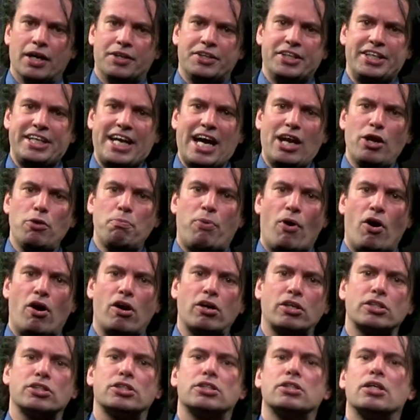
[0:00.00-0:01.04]
The yellow
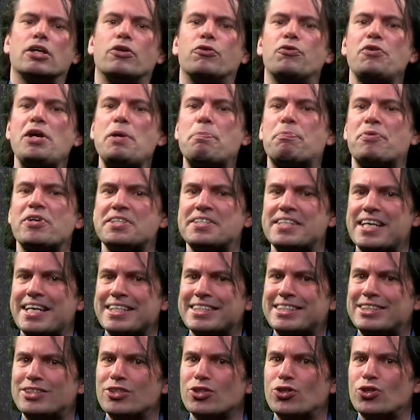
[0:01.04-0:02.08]
box
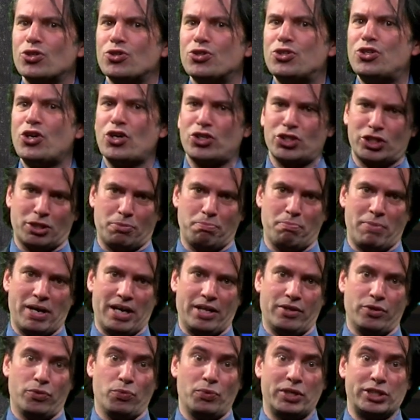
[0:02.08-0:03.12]
represents the conduction
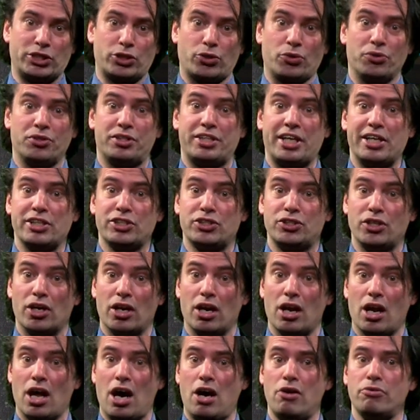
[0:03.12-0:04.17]
band, which contains the
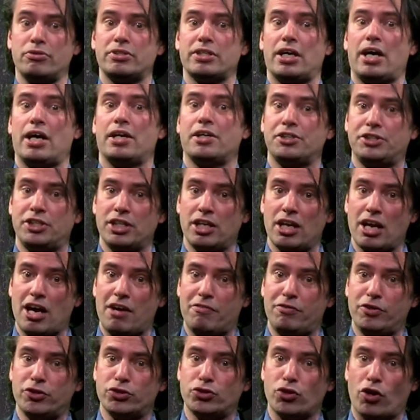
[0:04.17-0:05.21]
allowed energy
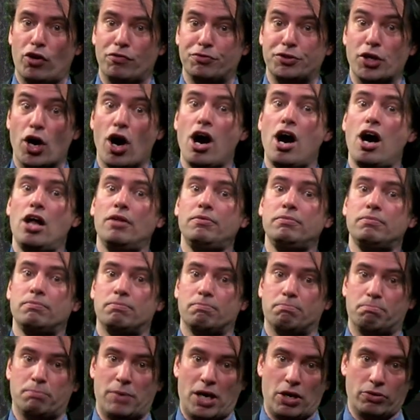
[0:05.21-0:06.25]
levels of the
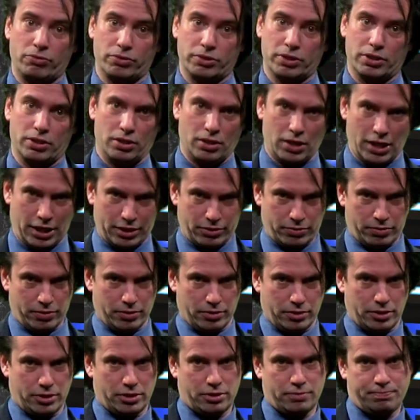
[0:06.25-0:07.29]
unbound
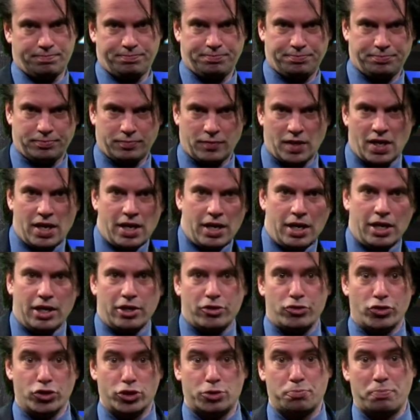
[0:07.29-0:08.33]
electrons.
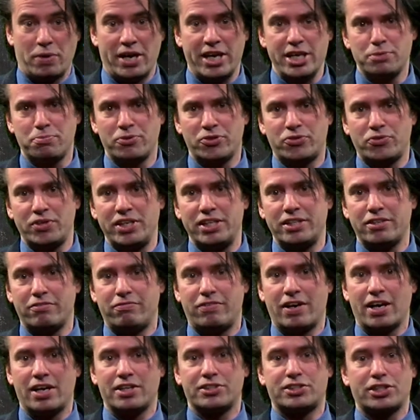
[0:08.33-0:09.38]
The space between the
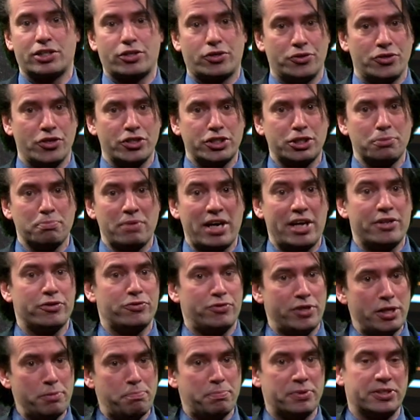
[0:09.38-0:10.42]
valence and conduction band
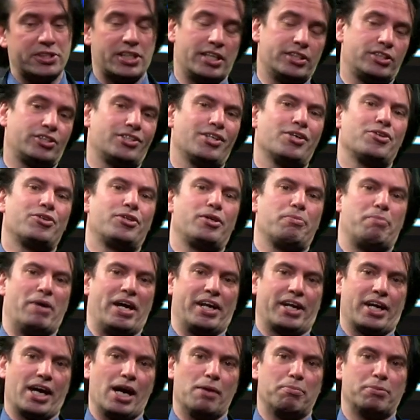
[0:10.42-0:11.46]
represents the
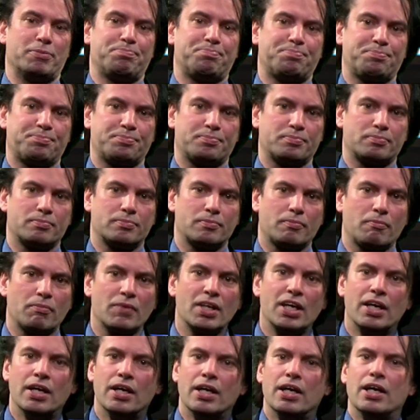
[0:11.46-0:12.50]
bandgap.
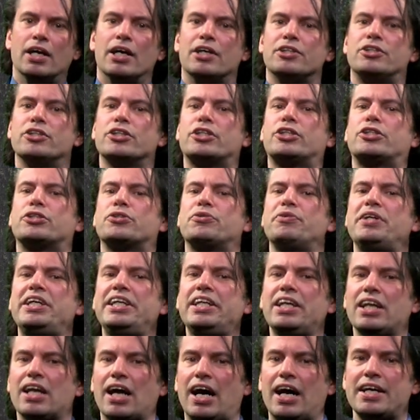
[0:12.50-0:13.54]
The
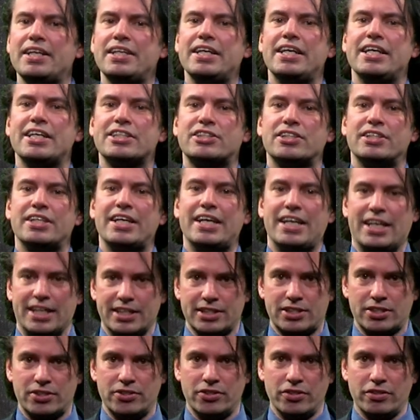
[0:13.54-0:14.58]
green line is an
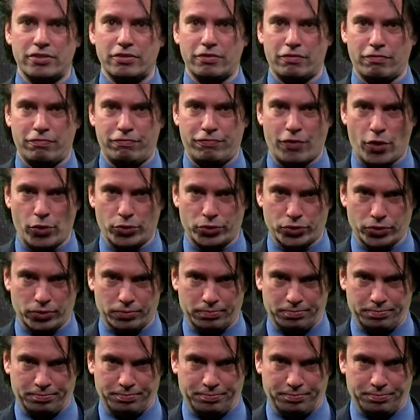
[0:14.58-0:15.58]
incident photon.